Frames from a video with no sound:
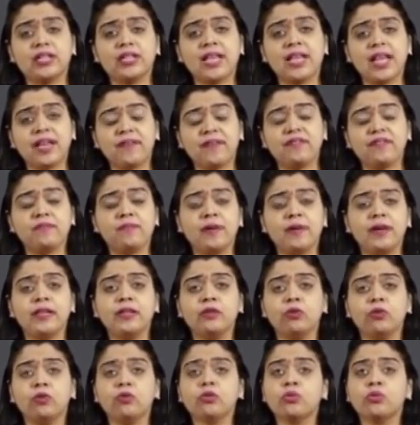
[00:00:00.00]
so that
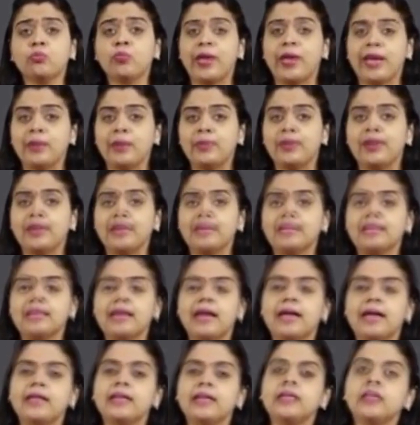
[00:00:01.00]
everybody knows where one is
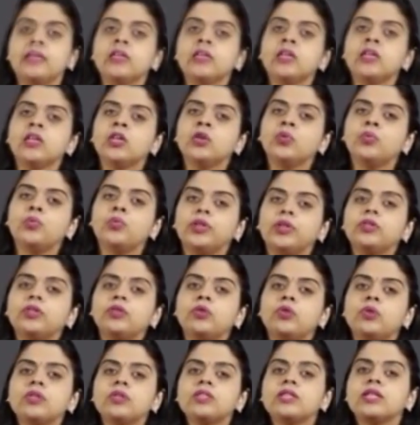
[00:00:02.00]
heading,
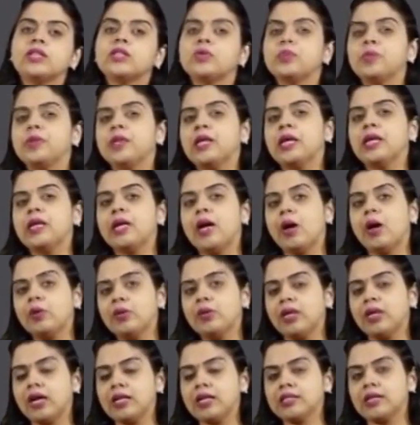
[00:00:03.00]
what goals are to be done,
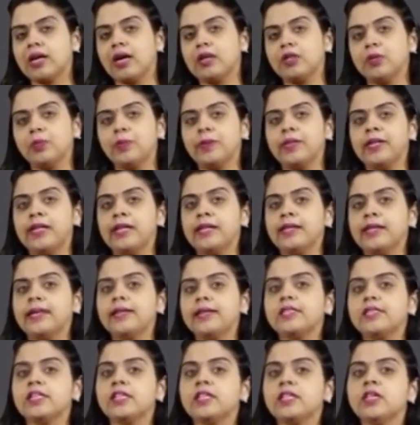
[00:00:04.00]
how tasks are to be
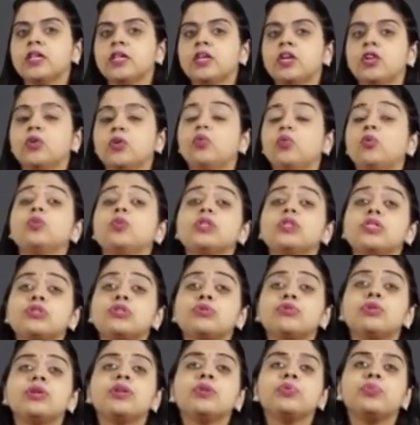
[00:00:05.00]
delegated, who
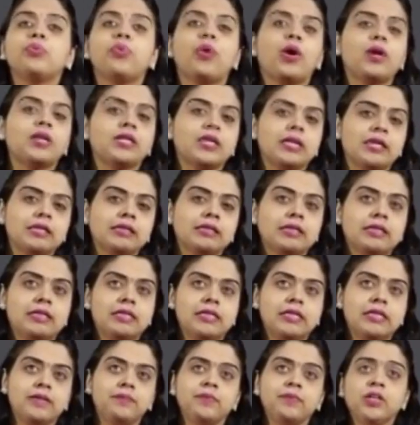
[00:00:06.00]
is doing what in the
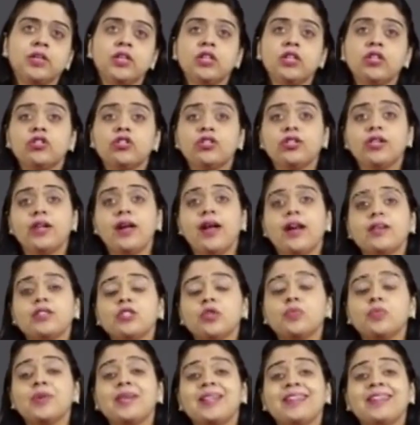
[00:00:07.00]
team. So there
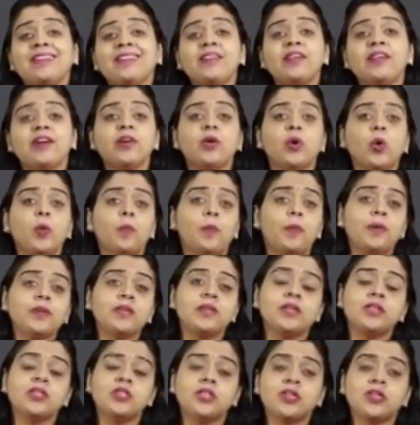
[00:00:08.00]
has to be clear,
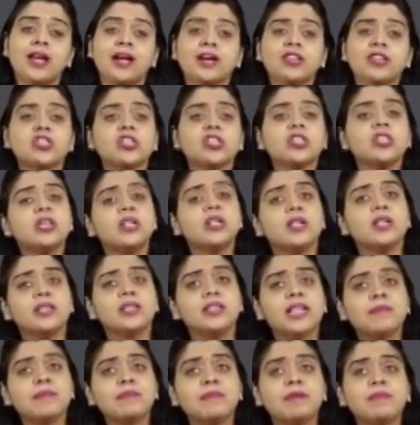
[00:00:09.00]
open interaction.
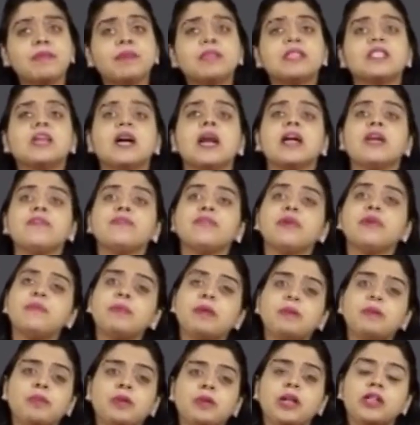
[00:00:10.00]
There may be time where
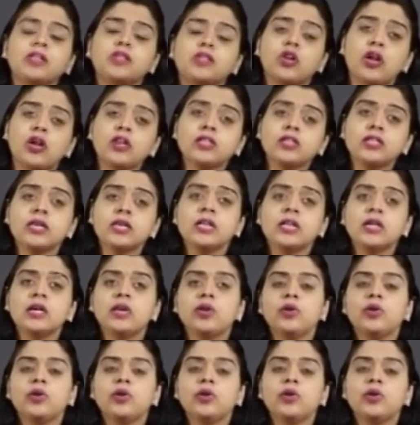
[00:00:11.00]
people are not